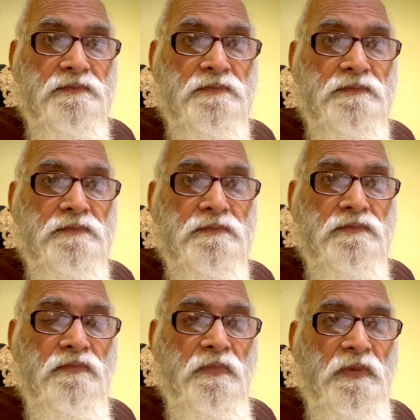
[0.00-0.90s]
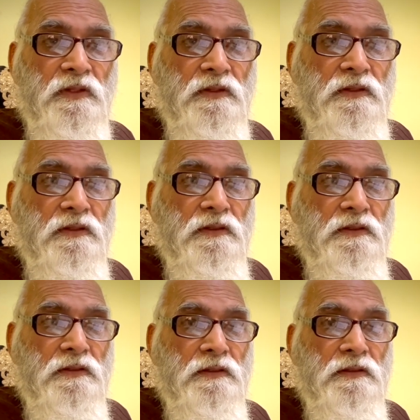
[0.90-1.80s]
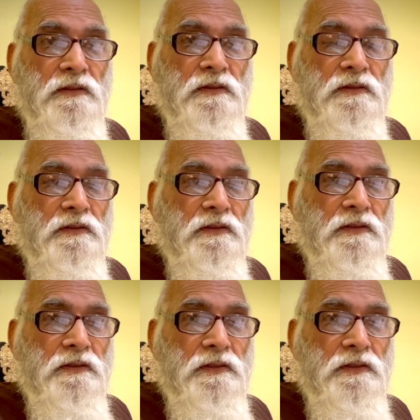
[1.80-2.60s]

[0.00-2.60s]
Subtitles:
Nothing is said.